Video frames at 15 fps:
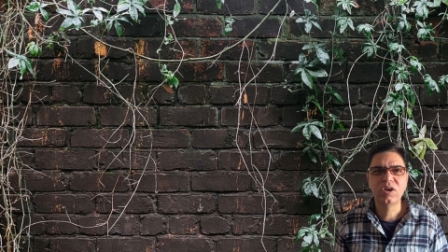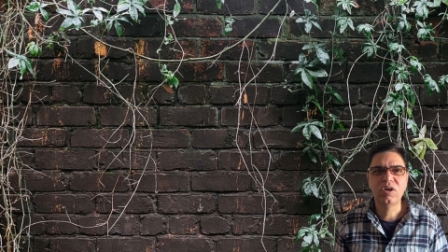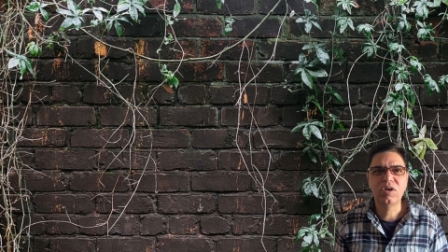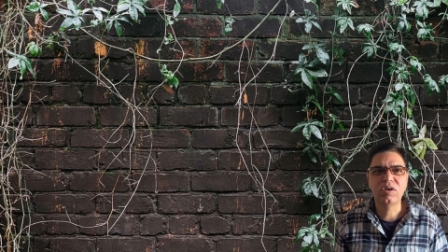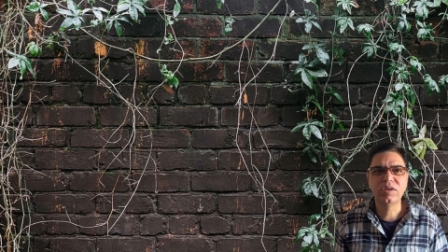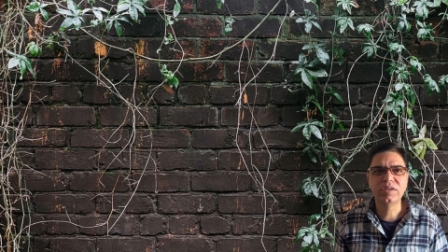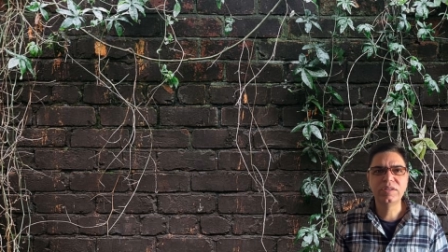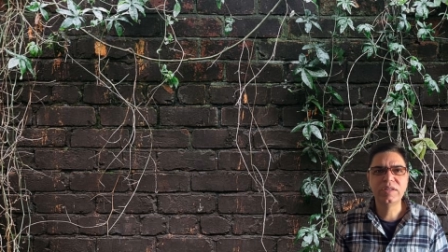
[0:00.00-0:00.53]

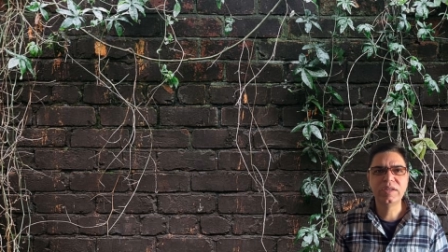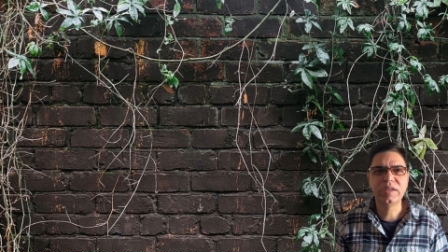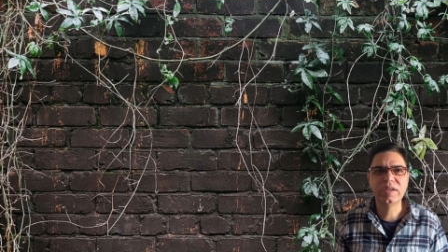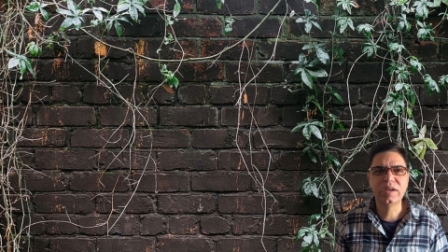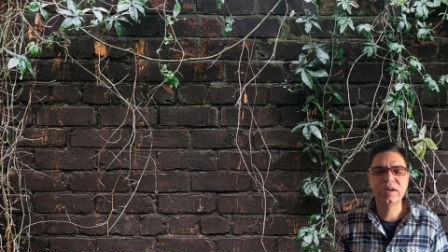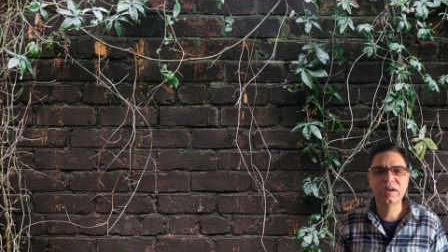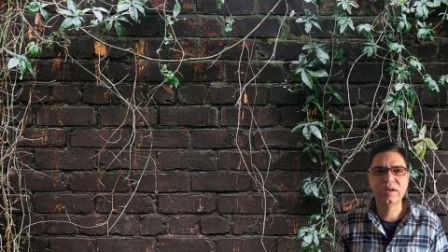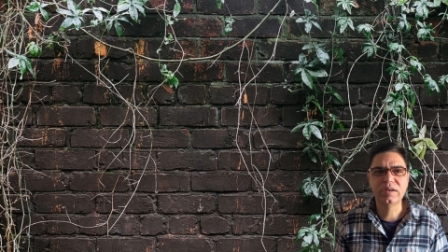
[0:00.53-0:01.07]
on the
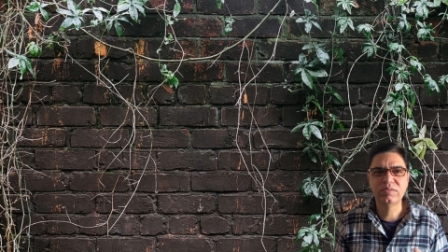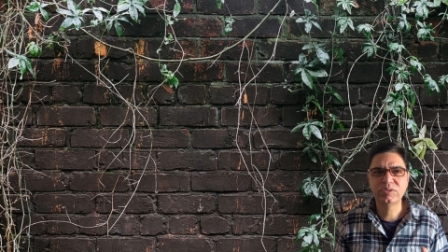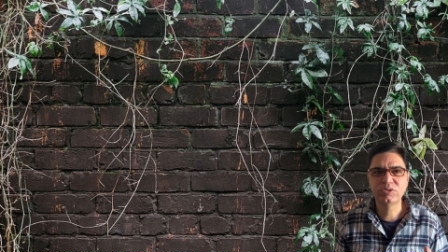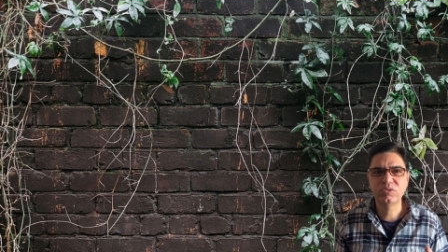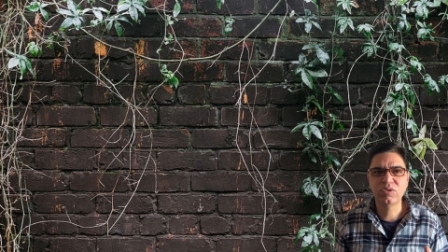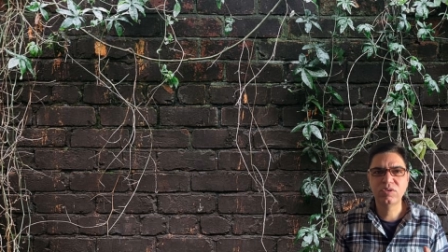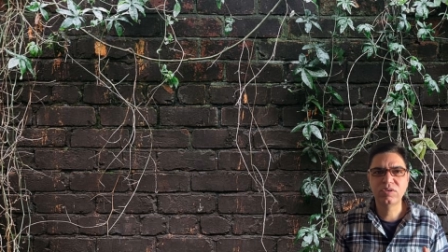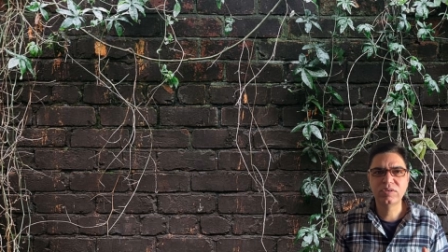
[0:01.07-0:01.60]

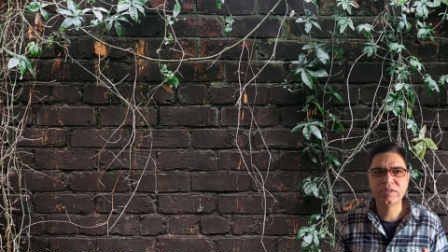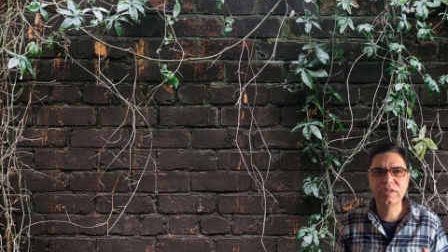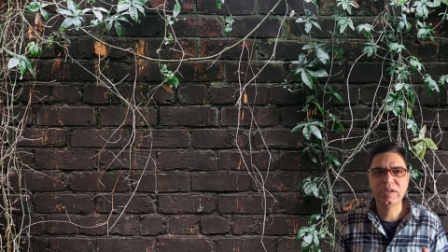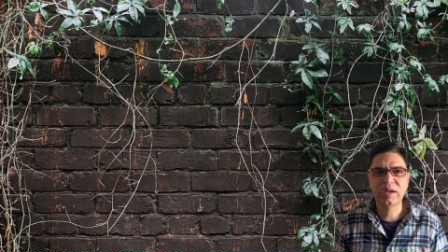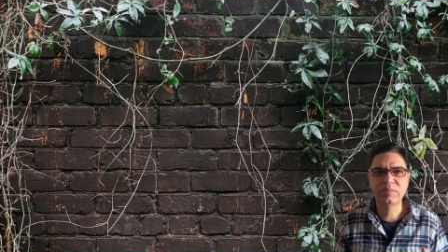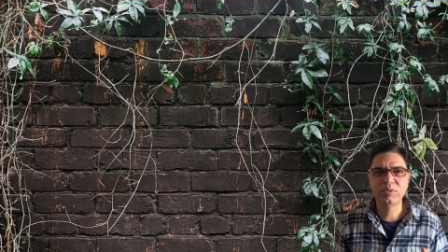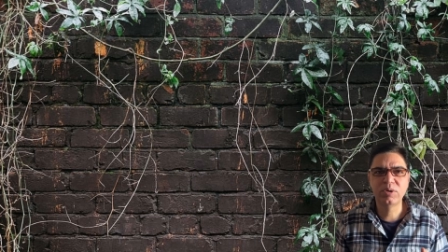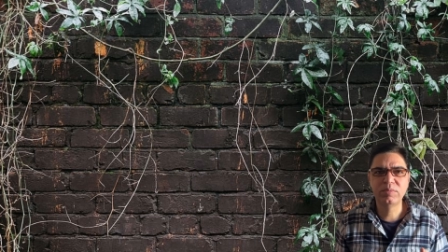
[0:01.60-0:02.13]
the
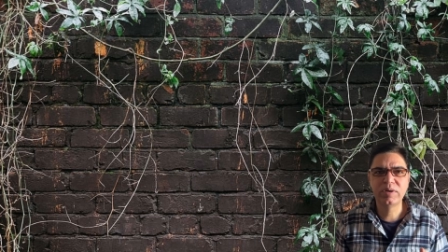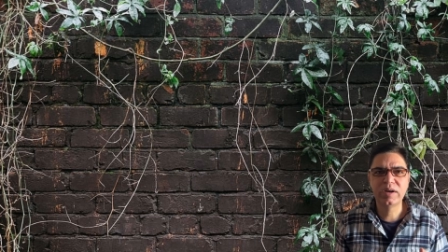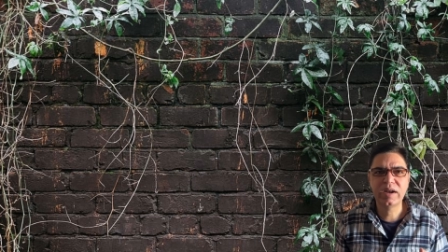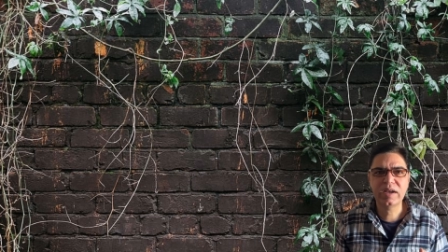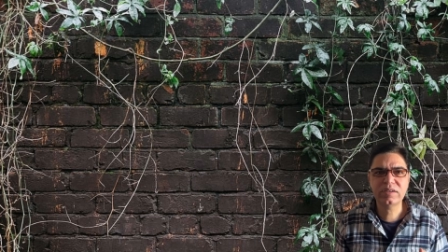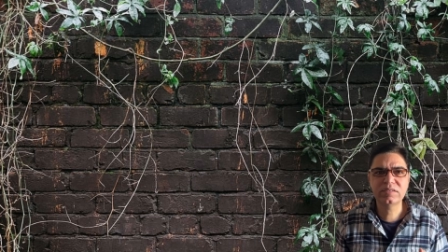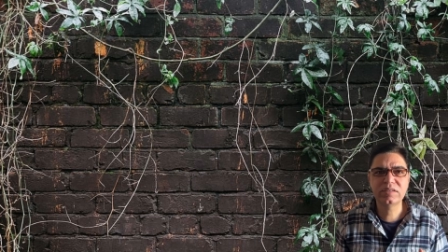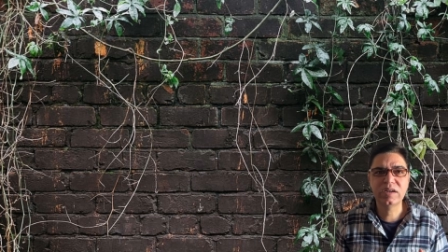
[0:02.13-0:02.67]
abdominal
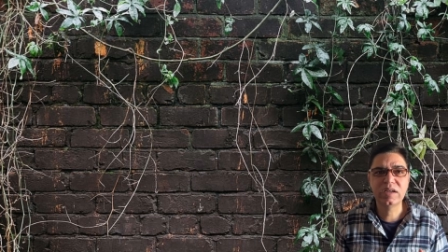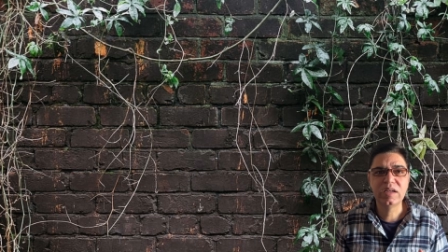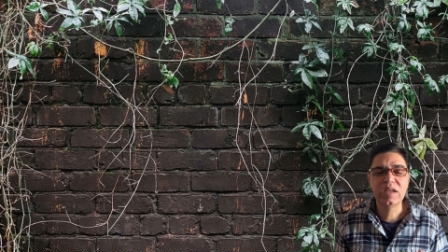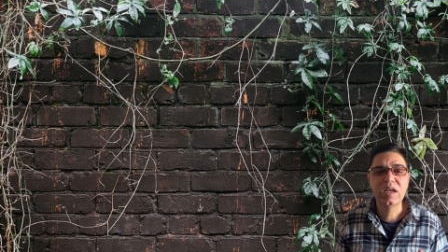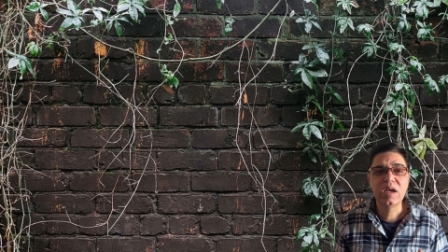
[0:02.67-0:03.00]
X-ray,